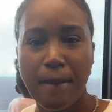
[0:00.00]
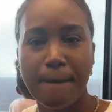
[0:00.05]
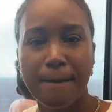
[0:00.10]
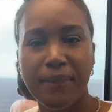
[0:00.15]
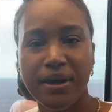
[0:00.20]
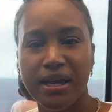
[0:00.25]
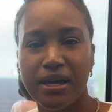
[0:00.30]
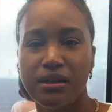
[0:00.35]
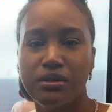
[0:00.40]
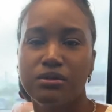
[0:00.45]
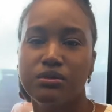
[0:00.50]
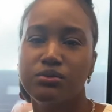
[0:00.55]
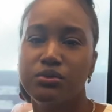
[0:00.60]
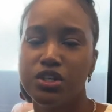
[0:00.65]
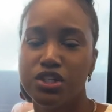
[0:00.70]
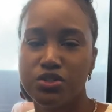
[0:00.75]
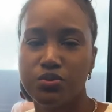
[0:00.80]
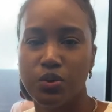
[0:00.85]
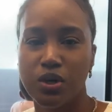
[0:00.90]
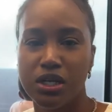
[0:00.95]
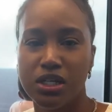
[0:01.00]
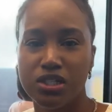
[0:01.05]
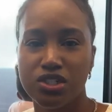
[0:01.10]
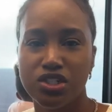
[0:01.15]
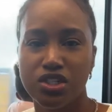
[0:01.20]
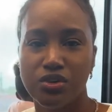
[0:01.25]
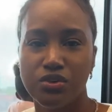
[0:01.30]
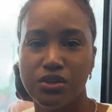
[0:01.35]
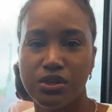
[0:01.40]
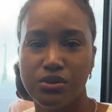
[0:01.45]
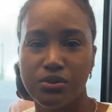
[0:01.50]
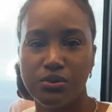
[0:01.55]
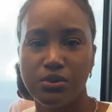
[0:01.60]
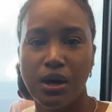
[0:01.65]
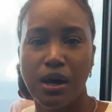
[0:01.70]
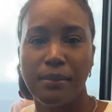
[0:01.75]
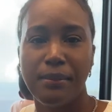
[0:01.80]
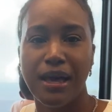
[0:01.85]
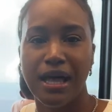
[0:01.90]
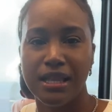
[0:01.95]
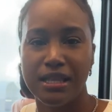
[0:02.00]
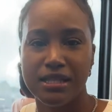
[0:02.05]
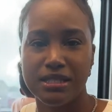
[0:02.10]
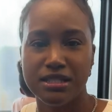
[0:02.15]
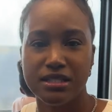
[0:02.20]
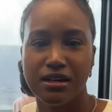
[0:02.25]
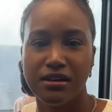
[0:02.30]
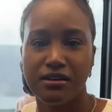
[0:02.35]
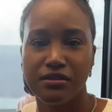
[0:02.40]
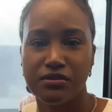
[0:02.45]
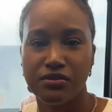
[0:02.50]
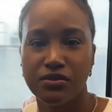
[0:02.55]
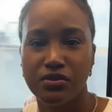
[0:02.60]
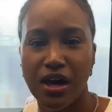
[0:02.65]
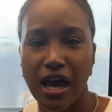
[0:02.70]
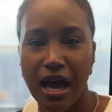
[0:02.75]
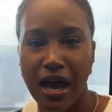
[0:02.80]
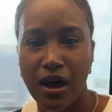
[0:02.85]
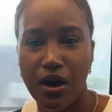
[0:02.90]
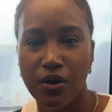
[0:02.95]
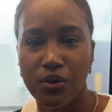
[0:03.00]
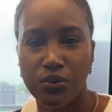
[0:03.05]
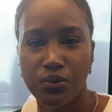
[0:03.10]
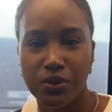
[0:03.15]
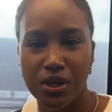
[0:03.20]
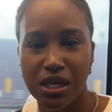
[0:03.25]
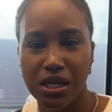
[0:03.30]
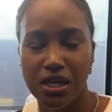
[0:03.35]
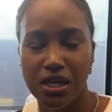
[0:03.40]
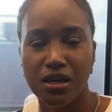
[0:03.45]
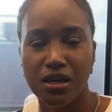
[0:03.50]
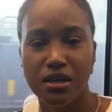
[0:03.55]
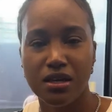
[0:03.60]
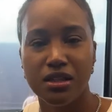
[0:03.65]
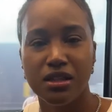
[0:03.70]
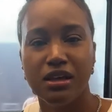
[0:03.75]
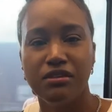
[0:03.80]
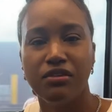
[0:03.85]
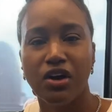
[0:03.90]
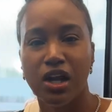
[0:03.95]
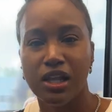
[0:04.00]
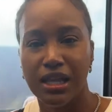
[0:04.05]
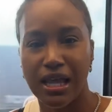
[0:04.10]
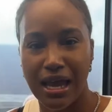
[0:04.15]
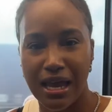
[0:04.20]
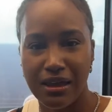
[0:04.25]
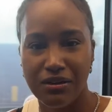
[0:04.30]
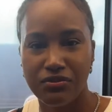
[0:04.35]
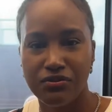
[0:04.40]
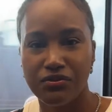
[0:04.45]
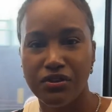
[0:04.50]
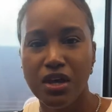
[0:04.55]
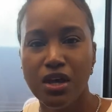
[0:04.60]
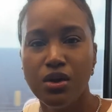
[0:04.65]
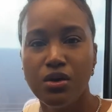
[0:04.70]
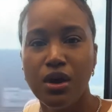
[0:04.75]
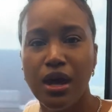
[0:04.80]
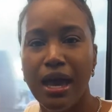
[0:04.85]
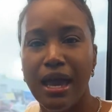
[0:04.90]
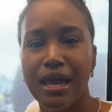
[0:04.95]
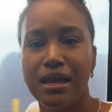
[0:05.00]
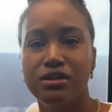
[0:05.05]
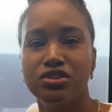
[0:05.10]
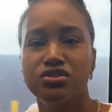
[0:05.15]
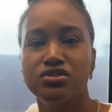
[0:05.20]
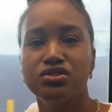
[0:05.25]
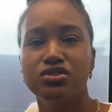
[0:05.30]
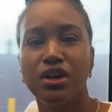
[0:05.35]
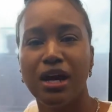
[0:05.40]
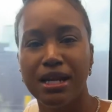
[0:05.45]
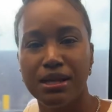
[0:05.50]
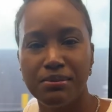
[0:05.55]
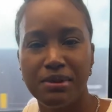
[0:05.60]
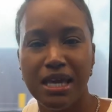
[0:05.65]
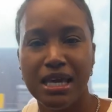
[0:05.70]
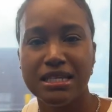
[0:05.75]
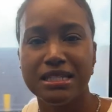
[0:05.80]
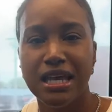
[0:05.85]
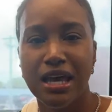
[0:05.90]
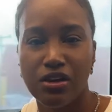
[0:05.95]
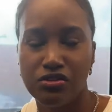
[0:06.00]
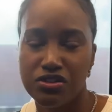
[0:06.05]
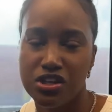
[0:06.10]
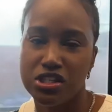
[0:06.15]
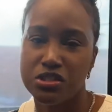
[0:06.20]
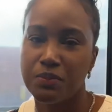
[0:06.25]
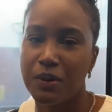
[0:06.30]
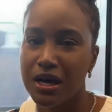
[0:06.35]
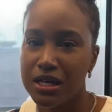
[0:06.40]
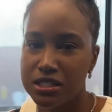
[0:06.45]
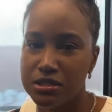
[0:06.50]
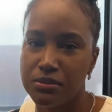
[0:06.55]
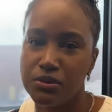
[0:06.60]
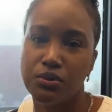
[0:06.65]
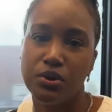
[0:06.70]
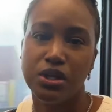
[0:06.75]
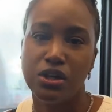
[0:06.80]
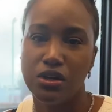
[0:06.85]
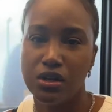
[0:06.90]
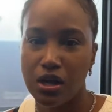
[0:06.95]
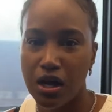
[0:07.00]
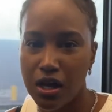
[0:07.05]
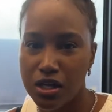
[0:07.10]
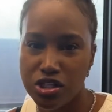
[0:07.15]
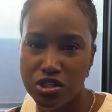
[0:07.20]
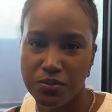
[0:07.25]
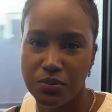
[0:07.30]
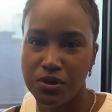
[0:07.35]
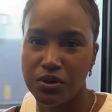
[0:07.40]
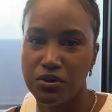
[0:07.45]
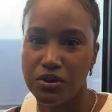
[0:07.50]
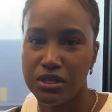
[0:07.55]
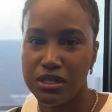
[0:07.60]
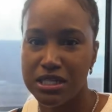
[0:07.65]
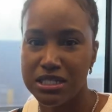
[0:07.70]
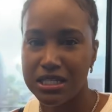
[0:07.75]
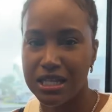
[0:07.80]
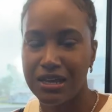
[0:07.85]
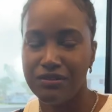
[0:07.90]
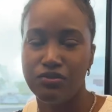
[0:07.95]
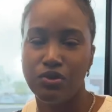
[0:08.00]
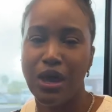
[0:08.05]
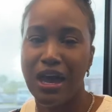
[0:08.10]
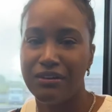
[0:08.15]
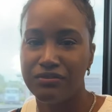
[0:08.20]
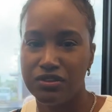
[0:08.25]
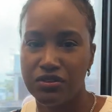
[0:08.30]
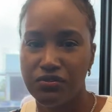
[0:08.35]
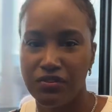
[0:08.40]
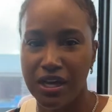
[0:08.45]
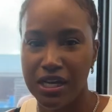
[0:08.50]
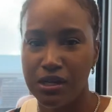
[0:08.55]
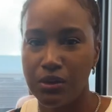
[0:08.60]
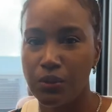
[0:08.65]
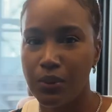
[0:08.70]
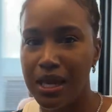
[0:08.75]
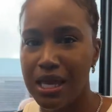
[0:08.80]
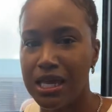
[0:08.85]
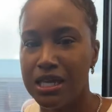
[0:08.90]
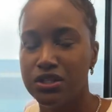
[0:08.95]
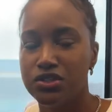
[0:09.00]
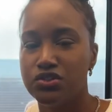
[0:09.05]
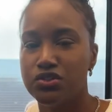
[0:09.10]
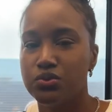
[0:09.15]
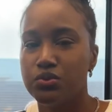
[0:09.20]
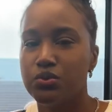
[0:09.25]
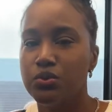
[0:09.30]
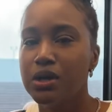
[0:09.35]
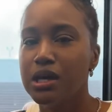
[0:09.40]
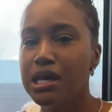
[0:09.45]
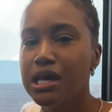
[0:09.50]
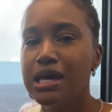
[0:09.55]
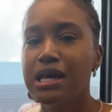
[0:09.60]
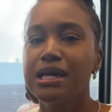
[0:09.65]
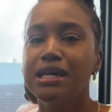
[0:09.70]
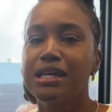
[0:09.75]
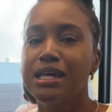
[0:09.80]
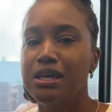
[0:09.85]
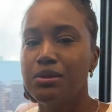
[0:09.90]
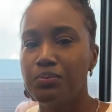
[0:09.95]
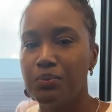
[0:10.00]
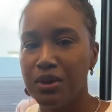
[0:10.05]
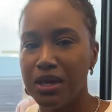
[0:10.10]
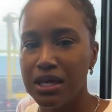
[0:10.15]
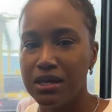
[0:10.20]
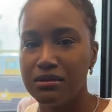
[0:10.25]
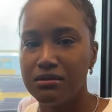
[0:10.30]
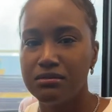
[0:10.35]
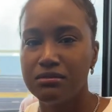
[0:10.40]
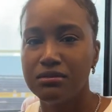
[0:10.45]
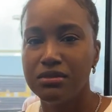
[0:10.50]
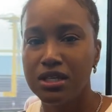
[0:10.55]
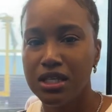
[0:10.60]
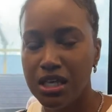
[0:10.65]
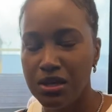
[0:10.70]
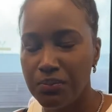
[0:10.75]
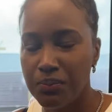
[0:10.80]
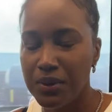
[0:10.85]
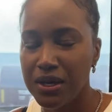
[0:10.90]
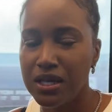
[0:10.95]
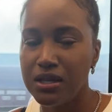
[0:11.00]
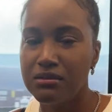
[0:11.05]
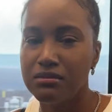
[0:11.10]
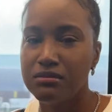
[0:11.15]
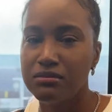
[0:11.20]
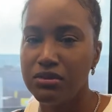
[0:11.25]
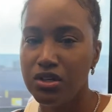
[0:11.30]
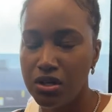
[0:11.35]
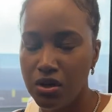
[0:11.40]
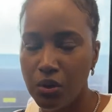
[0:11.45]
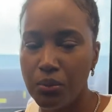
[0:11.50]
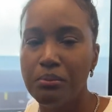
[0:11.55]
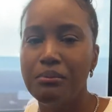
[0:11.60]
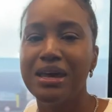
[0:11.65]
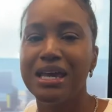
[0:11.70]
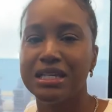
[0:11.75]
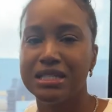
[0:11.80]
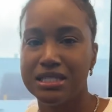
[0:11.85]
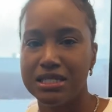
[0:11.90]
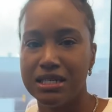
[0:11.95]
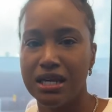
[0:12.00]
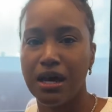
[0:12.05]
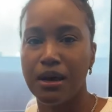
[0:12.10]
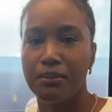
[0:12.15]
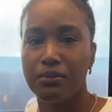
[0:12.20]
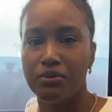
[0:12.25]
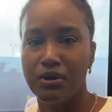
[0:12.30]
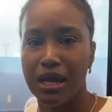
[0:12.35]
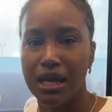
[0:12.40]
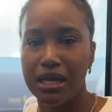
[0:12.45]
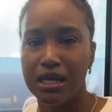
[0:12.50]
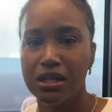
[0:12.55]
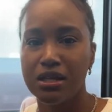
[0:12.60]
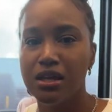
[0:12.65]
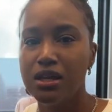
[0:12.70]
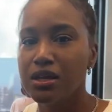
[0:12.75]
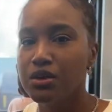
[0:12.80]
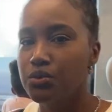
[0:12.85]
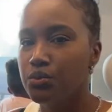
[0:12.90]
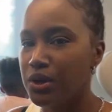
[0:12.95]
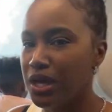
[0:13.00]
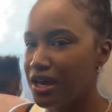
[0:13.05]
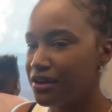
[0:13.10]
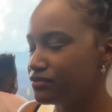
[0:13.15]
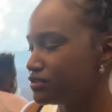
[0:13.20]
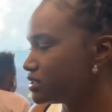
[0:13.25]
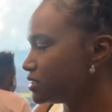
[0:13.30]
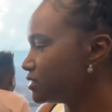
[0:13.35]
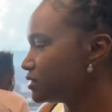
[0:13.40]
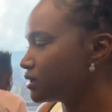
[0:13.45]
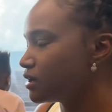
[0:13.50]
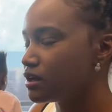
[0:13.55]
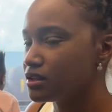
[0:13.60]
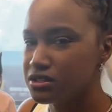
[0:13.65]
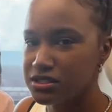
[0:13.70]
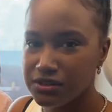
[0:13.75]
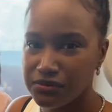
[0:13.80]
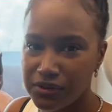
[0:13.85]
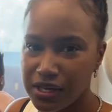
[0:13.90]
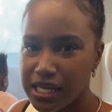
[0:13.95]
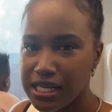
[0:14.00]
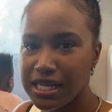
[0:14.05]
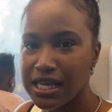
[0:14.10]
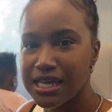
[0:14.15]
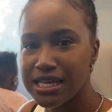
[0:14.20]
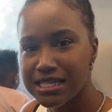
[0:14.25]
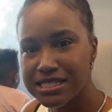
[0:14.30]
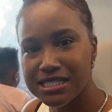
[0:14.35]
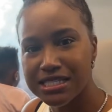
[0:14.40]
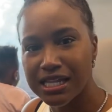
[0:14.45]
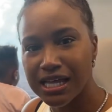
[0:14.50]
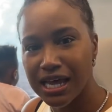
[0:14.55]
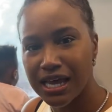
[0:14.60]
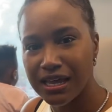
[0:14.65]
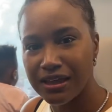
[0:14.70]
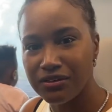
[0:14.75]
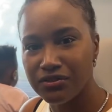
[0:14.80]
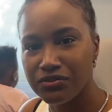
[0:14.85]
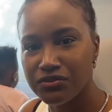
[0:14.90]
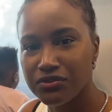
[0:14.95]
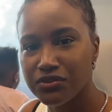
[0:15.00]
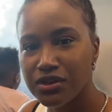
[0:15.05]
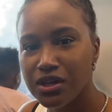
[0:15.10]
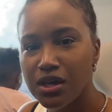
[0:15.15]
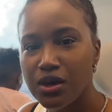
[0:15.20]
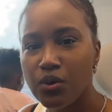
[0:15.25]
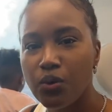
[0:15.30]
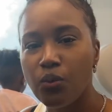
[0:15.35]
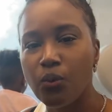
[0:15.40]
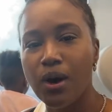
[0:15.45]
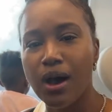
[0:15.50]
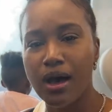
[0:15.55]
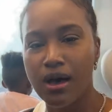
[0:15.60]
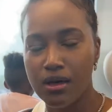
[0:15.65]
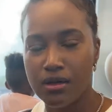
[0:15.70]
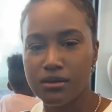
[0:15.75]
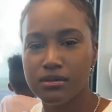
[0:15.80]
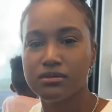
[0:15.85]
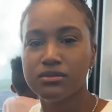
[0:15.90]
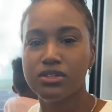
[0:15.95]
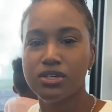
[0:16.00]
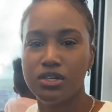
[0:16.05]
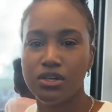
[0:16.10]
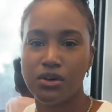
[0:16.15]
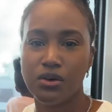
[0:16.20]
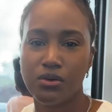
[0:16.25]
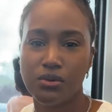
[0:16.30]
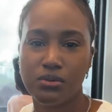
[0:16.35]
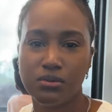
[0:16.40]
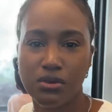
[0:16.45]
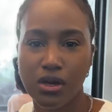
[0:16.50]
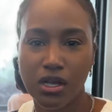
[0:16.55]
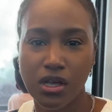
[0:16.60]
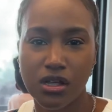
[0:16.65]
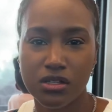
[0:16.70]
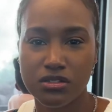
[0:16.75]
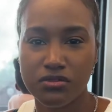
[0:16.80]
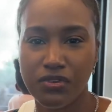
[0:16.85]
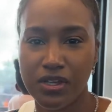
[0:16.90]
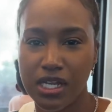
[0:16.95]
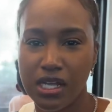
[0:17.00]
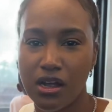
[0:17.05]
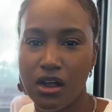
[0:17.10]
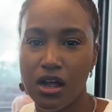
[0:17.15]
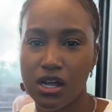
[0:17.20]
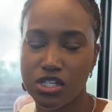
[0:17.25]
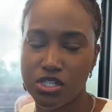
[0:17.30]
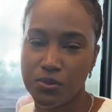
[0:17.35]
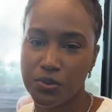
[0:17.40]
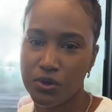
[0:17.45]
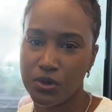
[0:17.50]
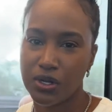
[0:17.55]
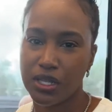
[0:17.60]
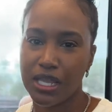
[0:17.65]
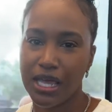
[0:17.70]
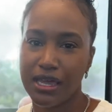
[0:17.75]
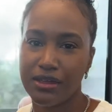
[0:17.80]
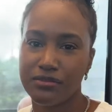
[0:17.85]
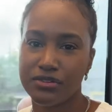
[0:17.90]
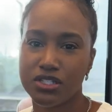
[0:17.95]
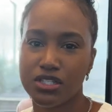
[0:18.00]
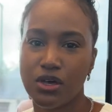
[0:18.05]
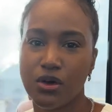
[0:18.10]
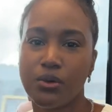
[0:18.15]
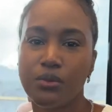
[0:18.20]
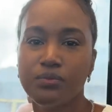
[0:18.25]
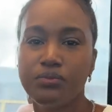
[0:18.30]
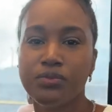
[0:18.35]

But we just want to show you a balance of how we live our life and try to be as healthy as possible. When you're an entrepreneur in this life, you have to find a way to keep it, keep it, you know, mixed up, right? We have to cultivate his life while, you know, cultivating our entrepreneur life. So